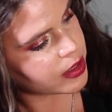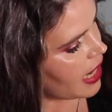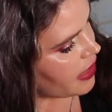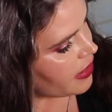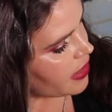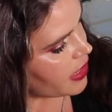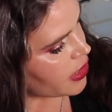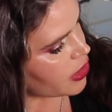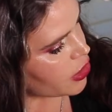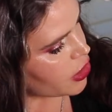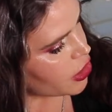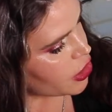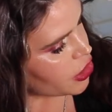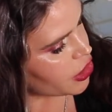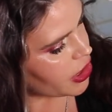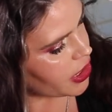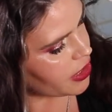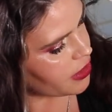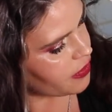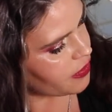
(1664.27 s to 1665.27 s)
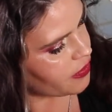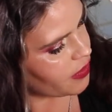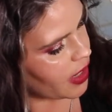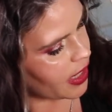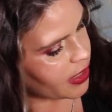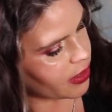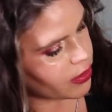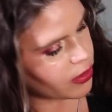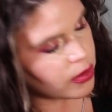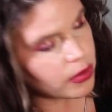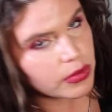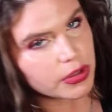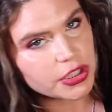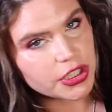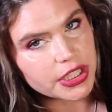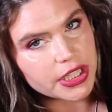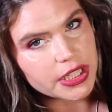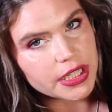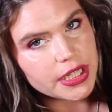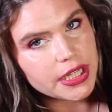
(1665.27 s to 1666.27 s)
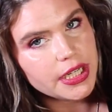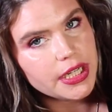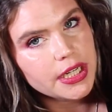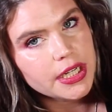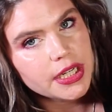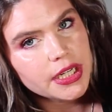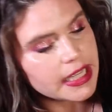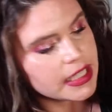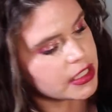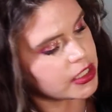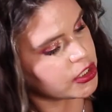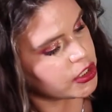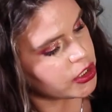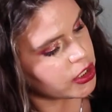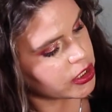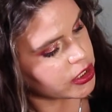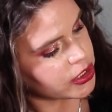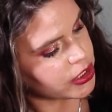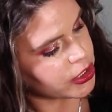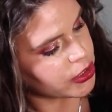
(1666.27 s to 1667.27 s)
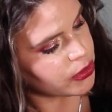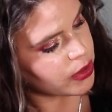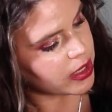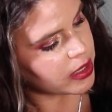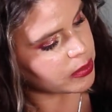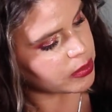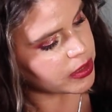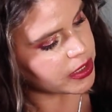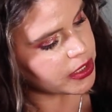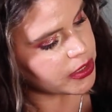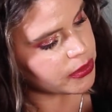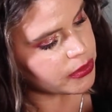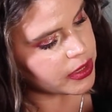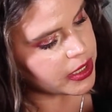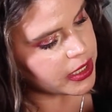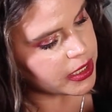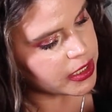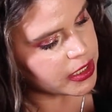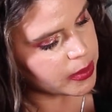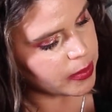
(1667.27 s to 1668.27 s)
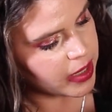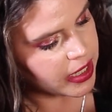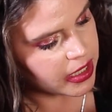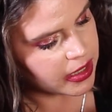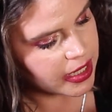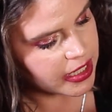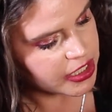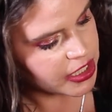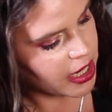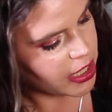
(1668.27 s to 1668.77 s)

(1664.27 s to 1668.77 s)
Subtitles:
And this shade Fire OG is just incredibly unique to my collection.